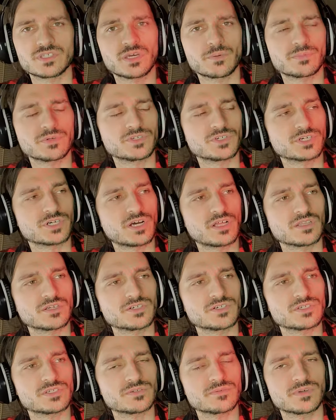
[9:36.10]
temperature
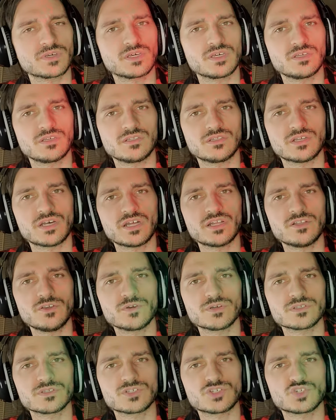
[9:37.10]
colors. And you
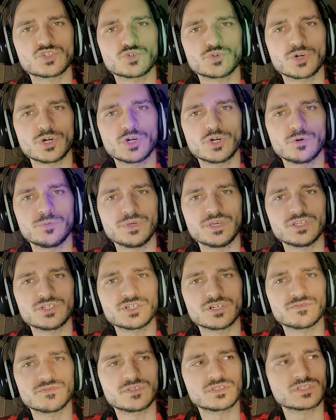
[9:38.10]
can strobe each
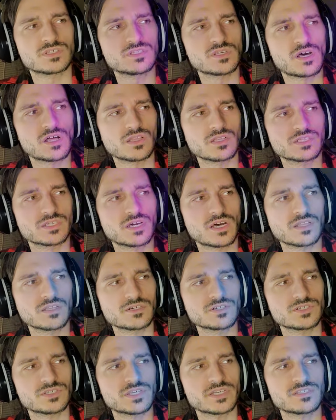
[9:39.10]
of the solid
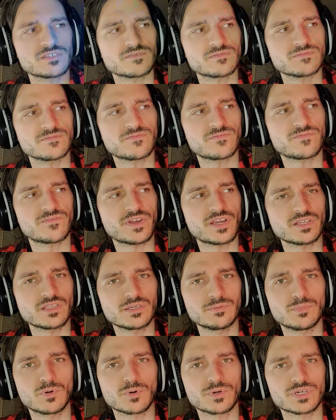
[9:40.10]
colors. That's fairly
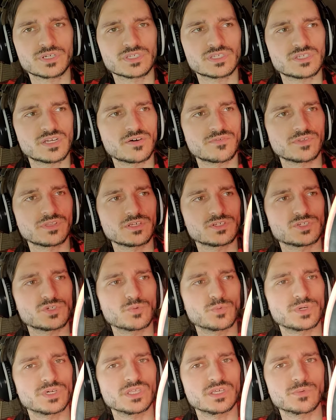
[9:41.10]
boring stuff unless you
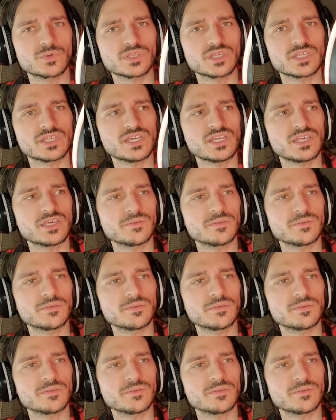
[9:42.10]
really, really need